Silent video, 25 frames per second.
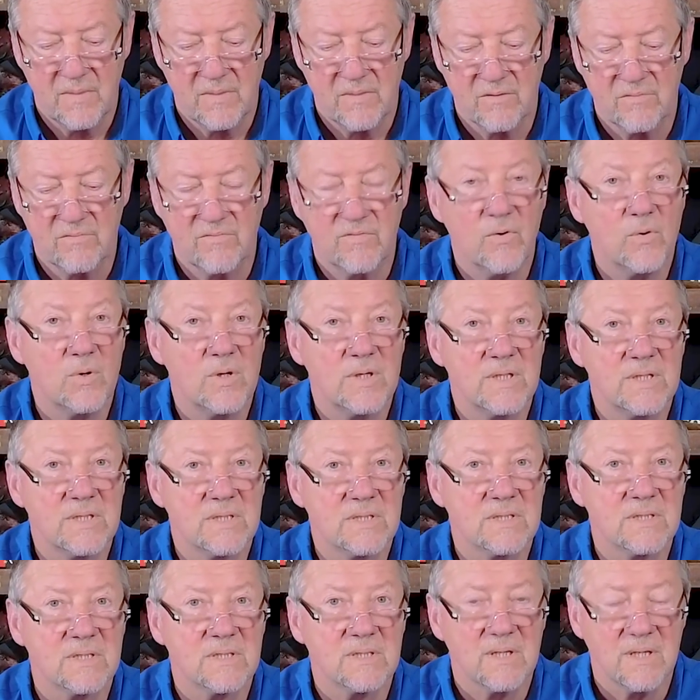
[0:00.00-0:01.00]
The
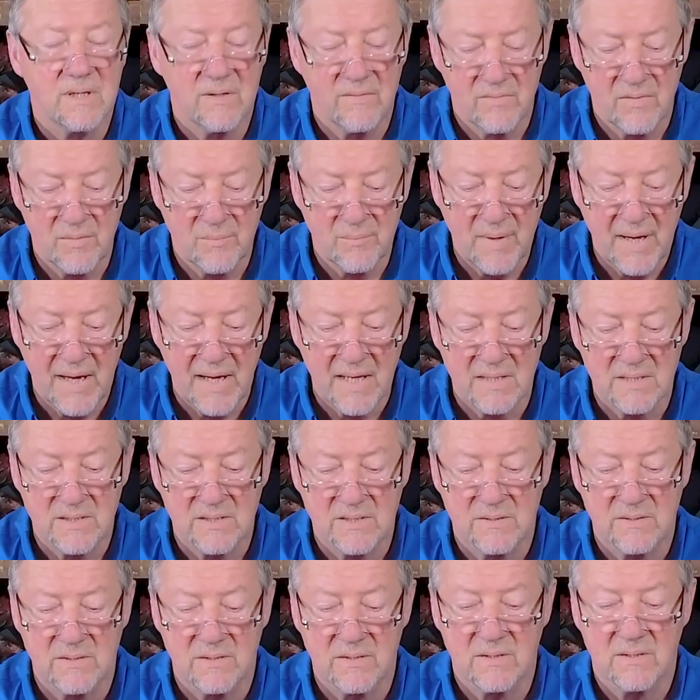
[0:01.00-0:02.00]
voice of the
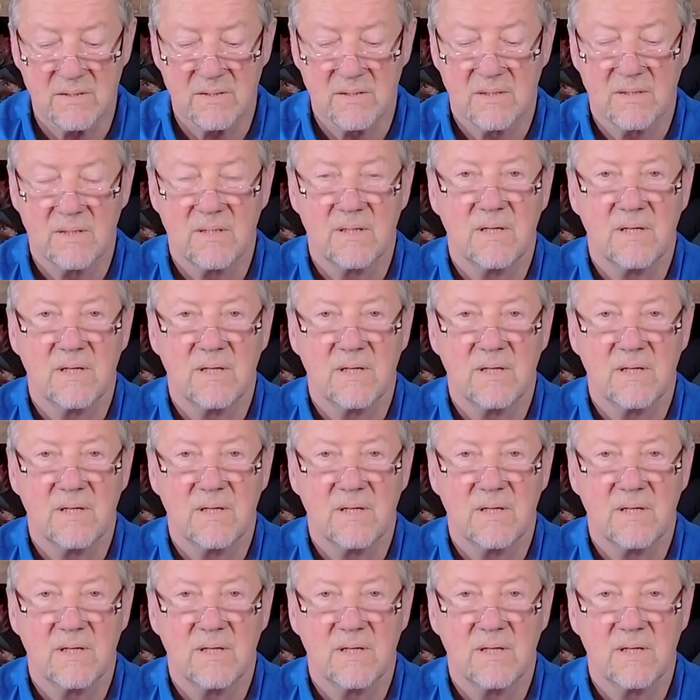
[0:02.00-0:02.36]
Master